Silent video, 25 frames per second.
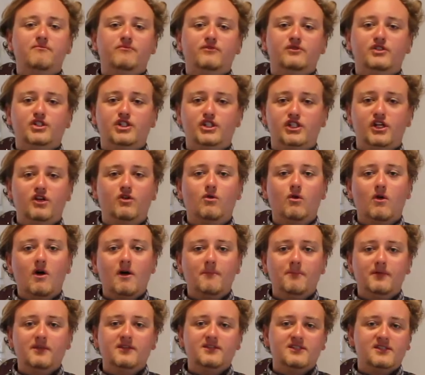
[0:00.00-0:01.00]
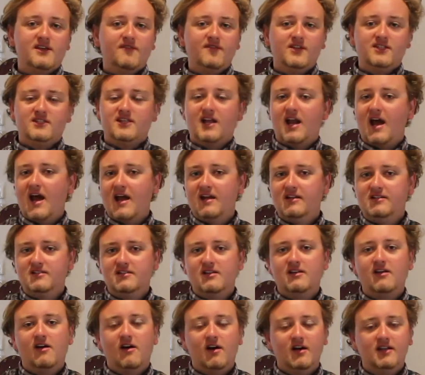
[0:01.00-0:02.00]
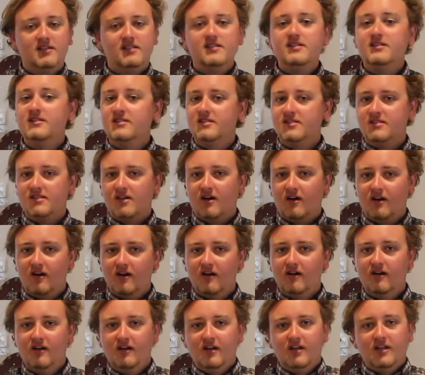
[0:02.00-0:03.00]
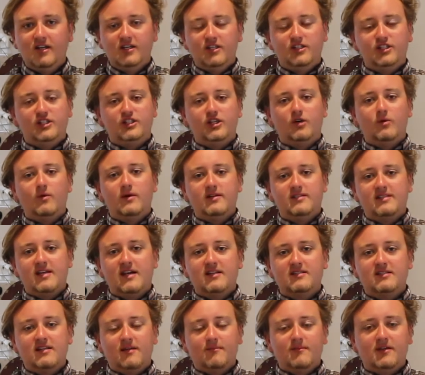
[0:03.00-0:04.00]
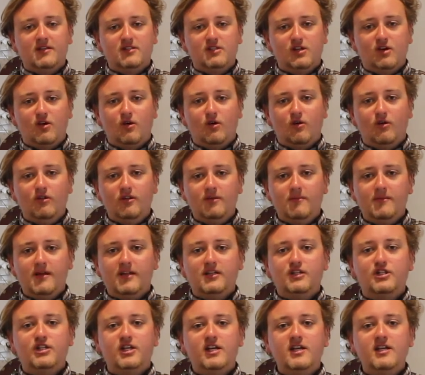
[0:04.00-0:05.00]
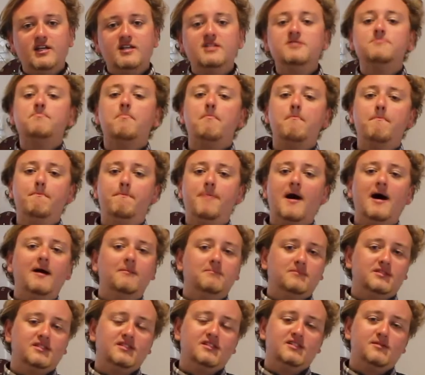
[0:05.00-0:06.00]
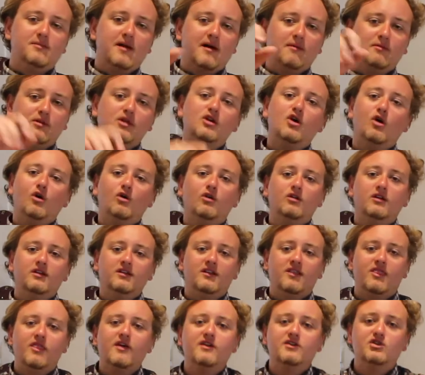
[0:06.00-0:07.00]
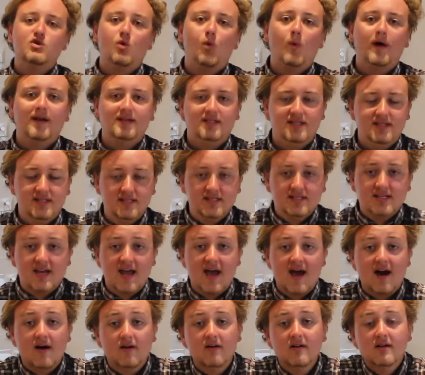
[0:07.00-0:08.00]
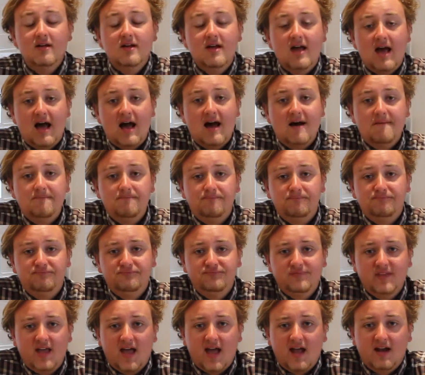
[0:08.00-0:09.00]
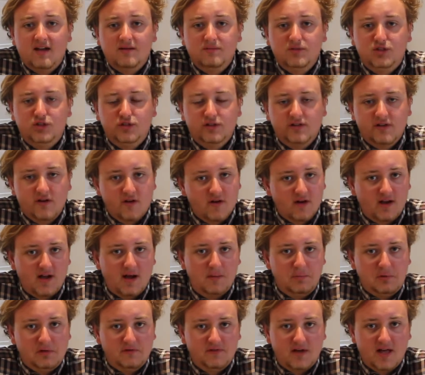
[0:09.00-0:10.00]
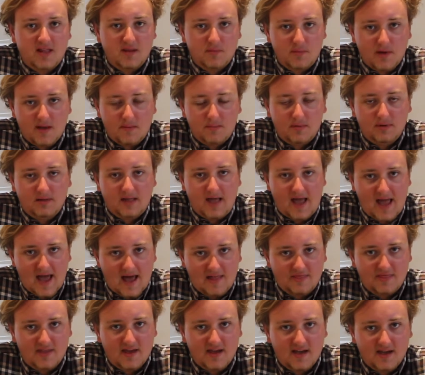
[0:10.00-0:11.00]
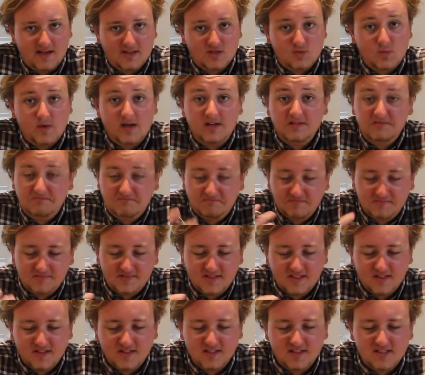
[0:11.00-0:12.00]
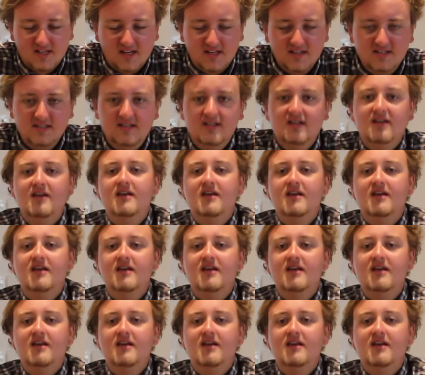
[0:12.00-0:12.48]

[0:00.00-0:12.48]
She grew up in the 70s and 80s and 90s, so she always had something to call them, and she is pumped to be able to call it the 20s now. And I'm sure there are a couple of other people out there as well that are excited.